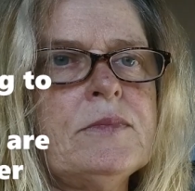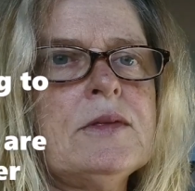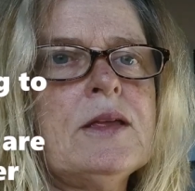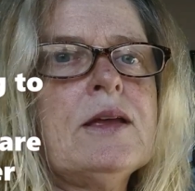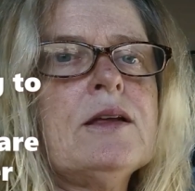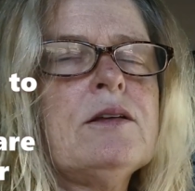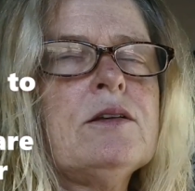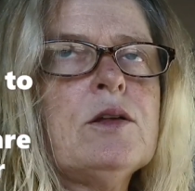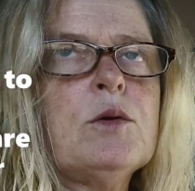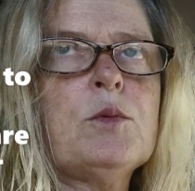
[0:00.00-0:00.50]
I
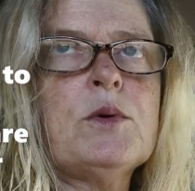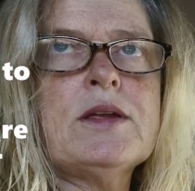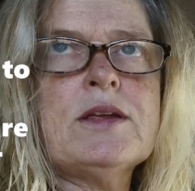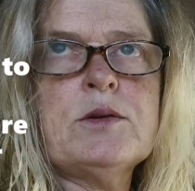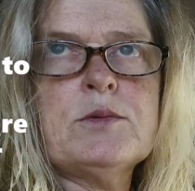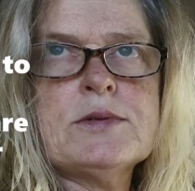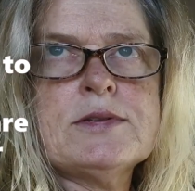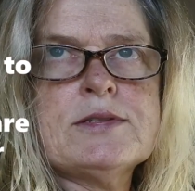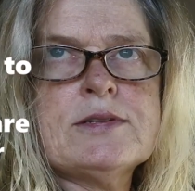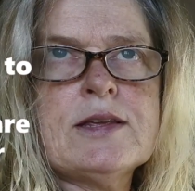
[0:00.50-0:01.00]
don't know what
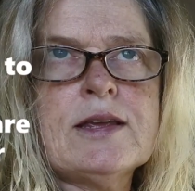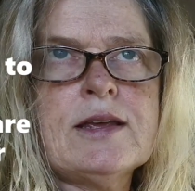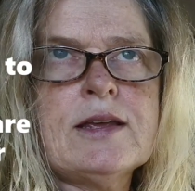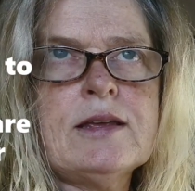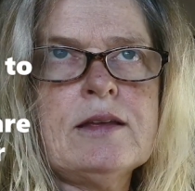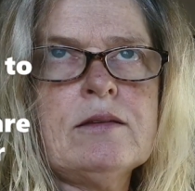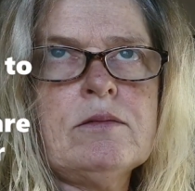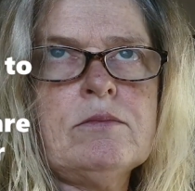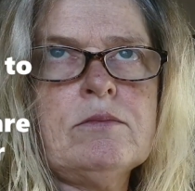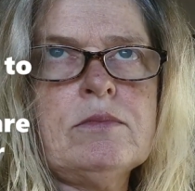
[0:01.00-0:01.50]
you would
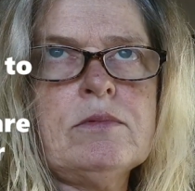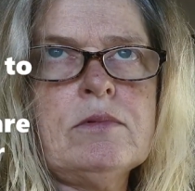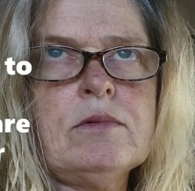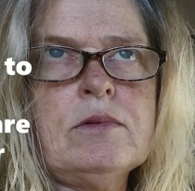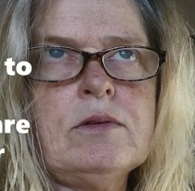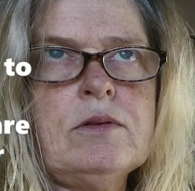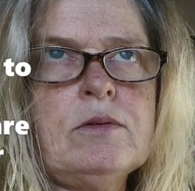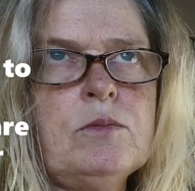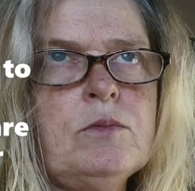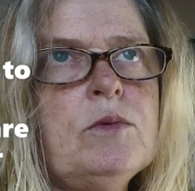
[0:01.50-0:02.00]
say.
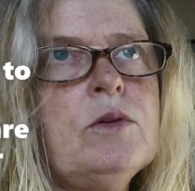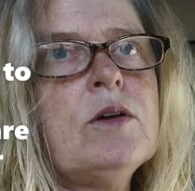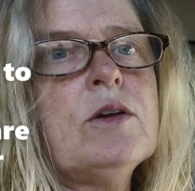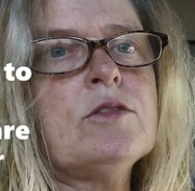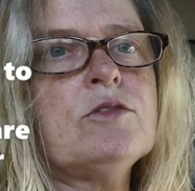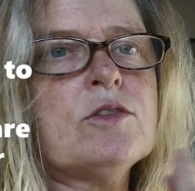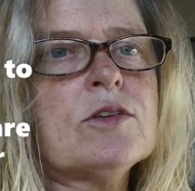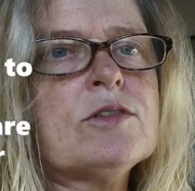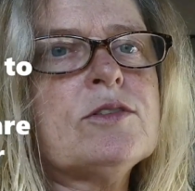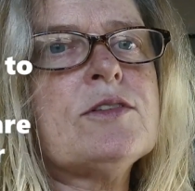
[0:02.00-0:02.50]
You
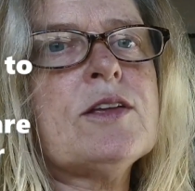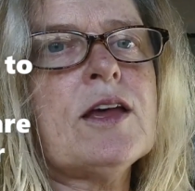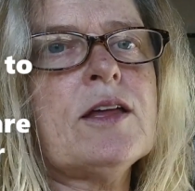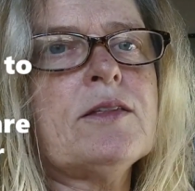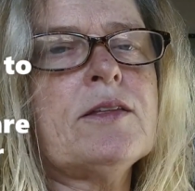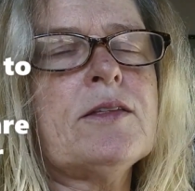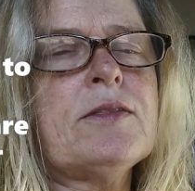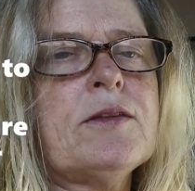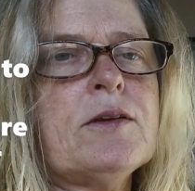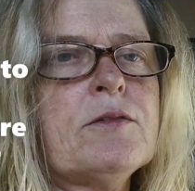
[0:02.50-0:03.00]
can just tell
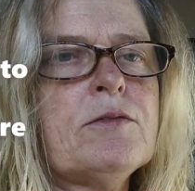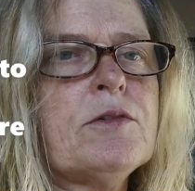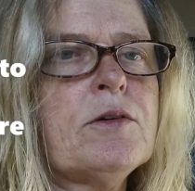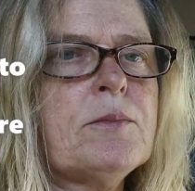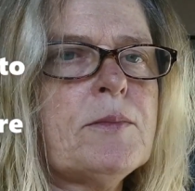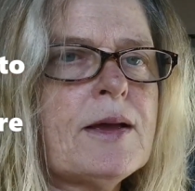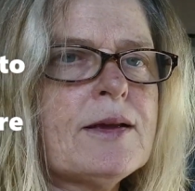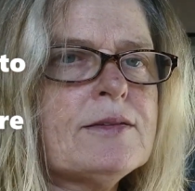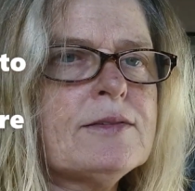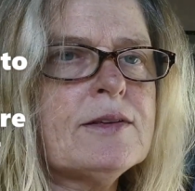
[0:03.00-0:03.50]
that they're
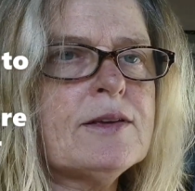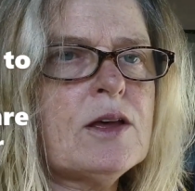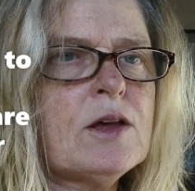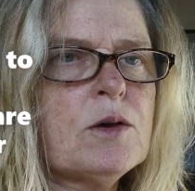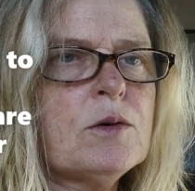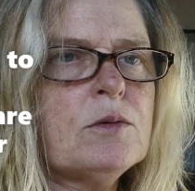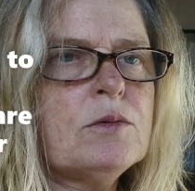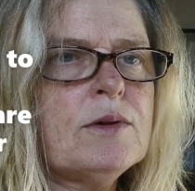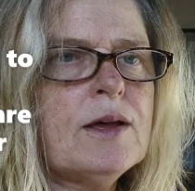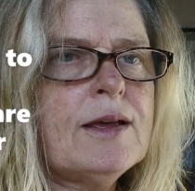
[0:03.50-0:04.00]
from
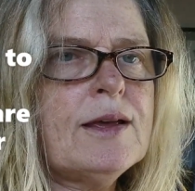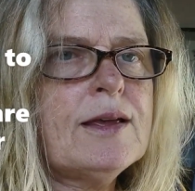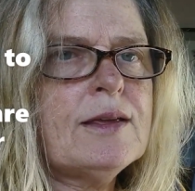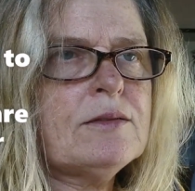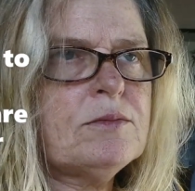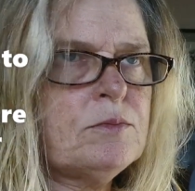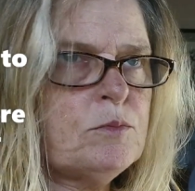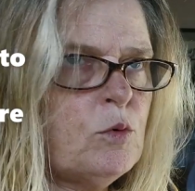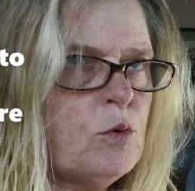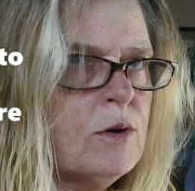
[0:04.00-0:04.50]
Mexico. I
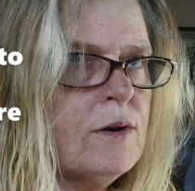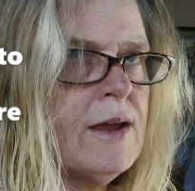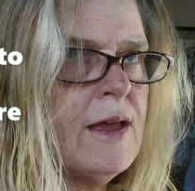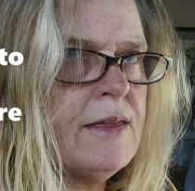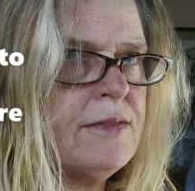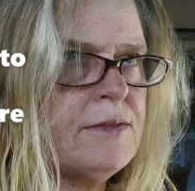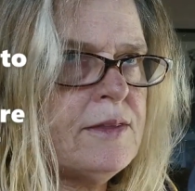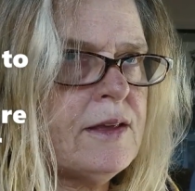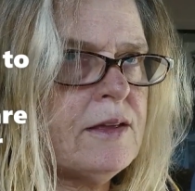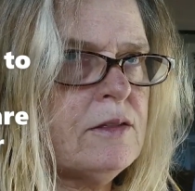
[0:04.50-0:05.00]
guess more
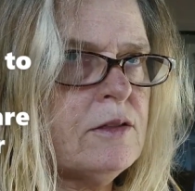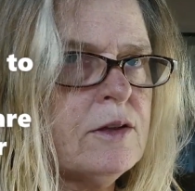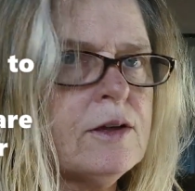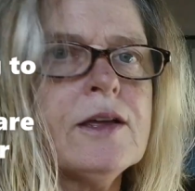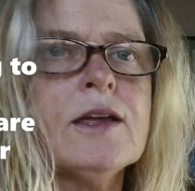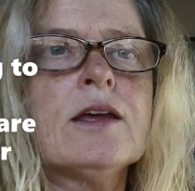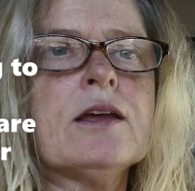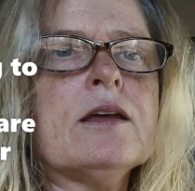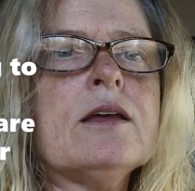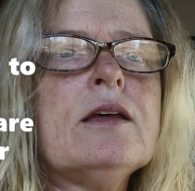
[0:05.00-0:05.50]
ethnic
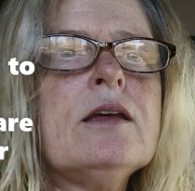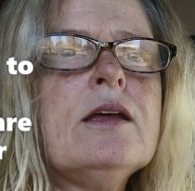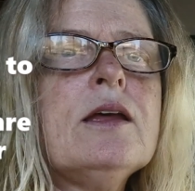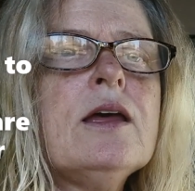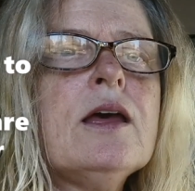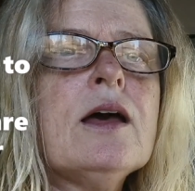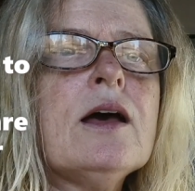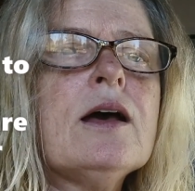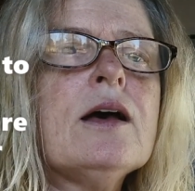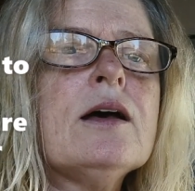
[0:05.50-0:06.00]
looking.
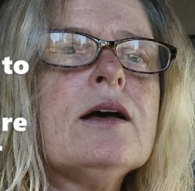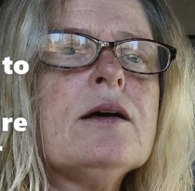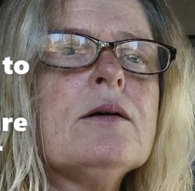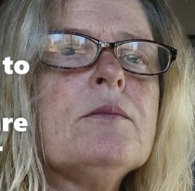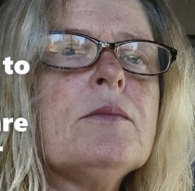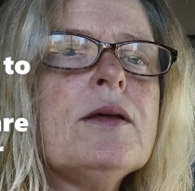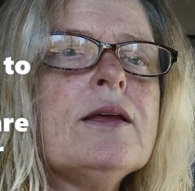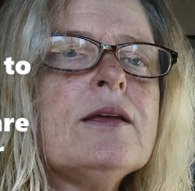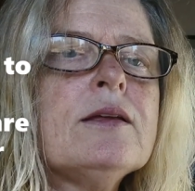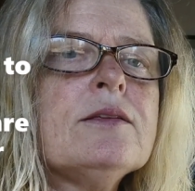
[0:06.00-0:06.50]

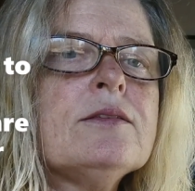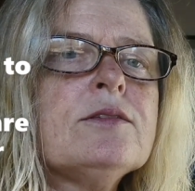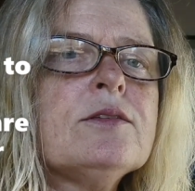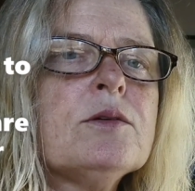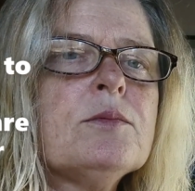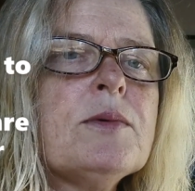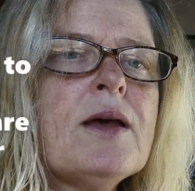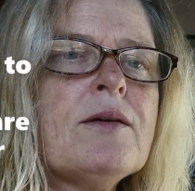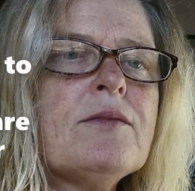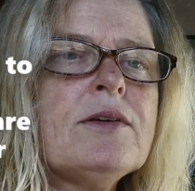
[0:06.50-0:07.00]
And so
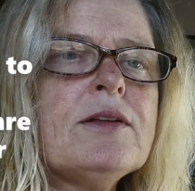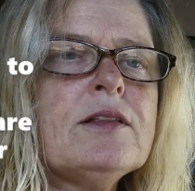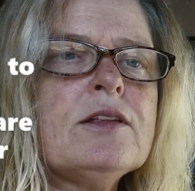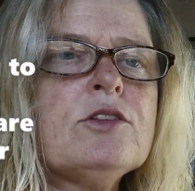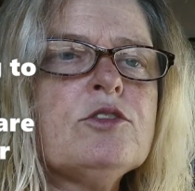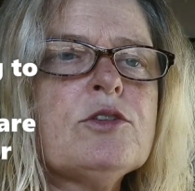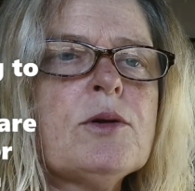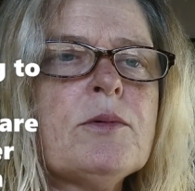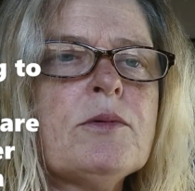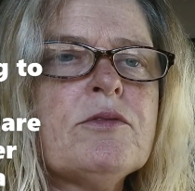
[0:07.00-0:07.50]
I'm having a little
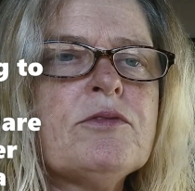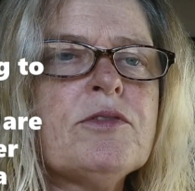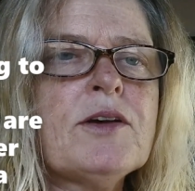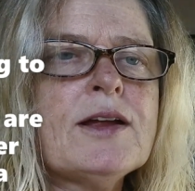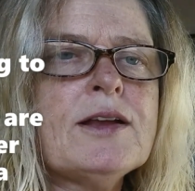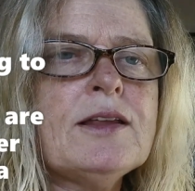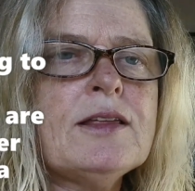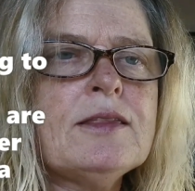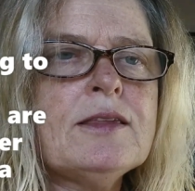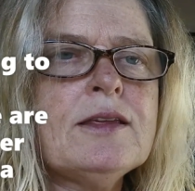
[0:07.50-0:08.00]
trouble
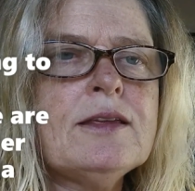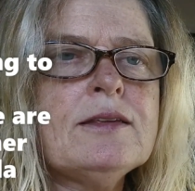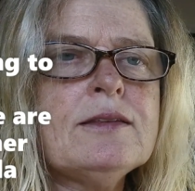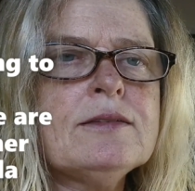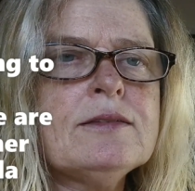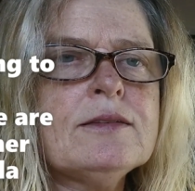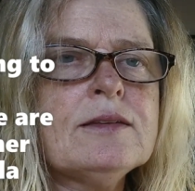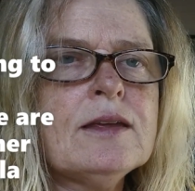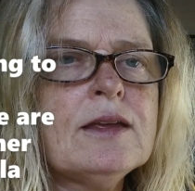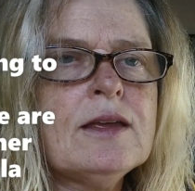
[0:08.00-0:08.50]
finding
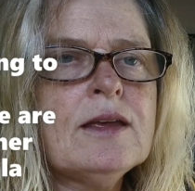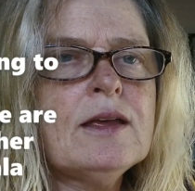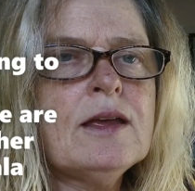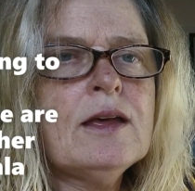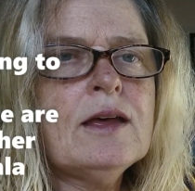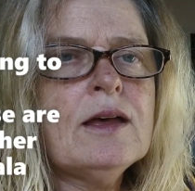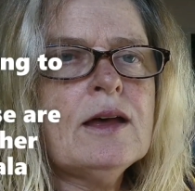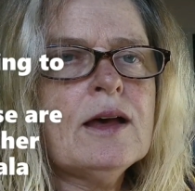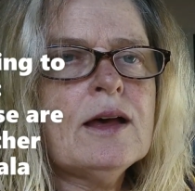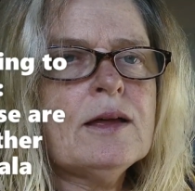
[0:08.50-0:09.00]
these.
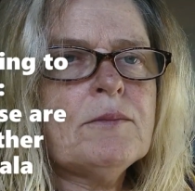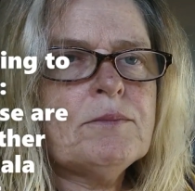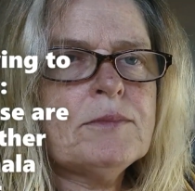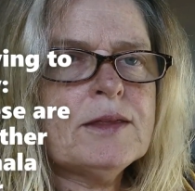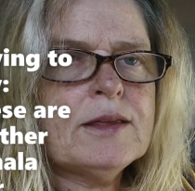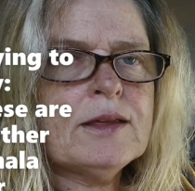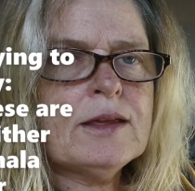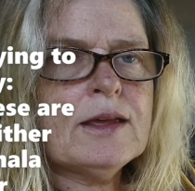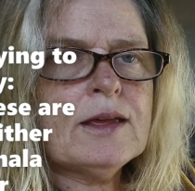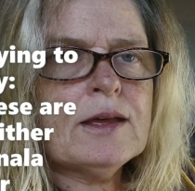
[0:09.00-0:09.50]
I'm
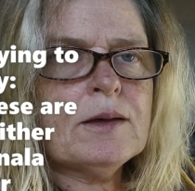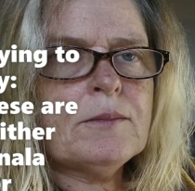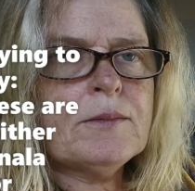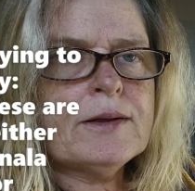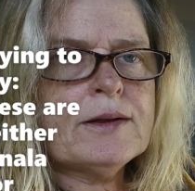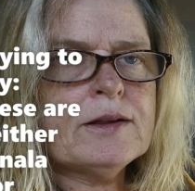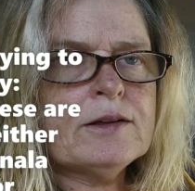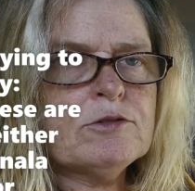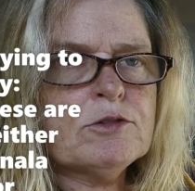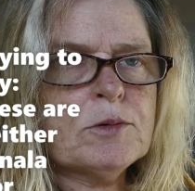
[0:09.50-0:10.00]
thinking I'm
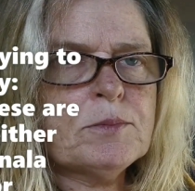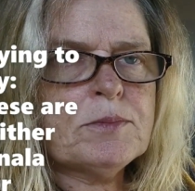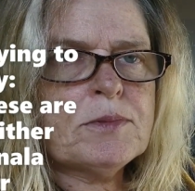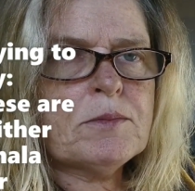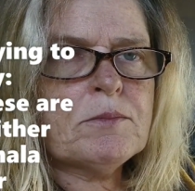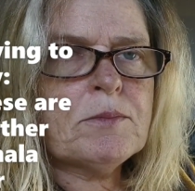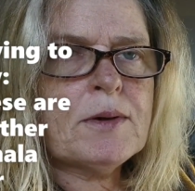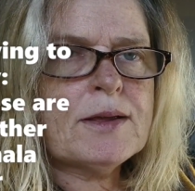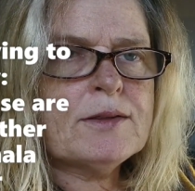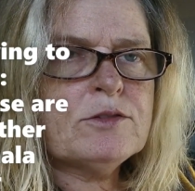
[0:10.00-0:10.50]
going to group
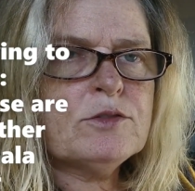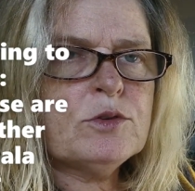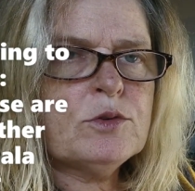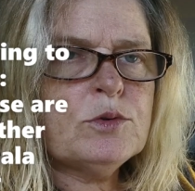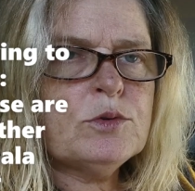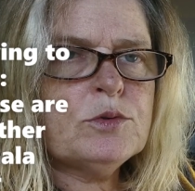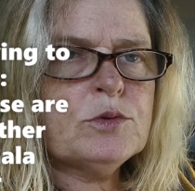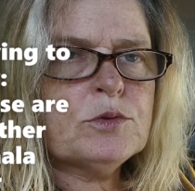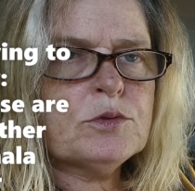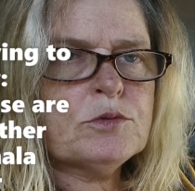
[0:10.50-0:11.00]
them by
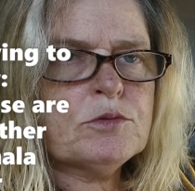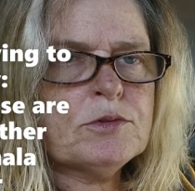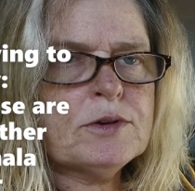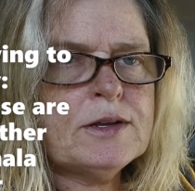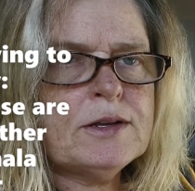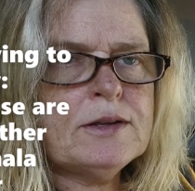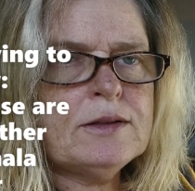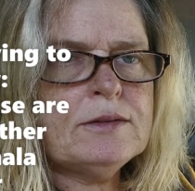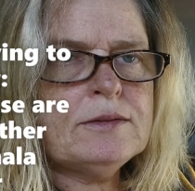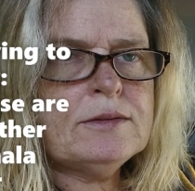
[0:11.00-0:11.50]
2s or
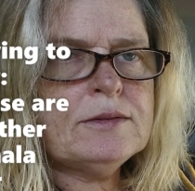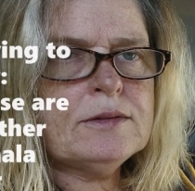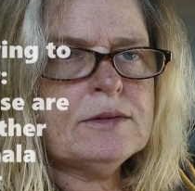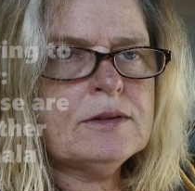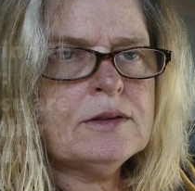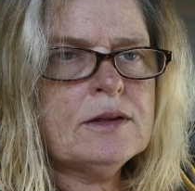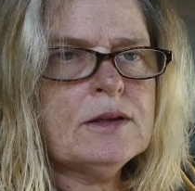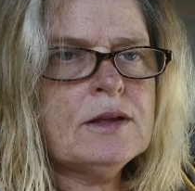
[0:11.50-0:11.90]
3s.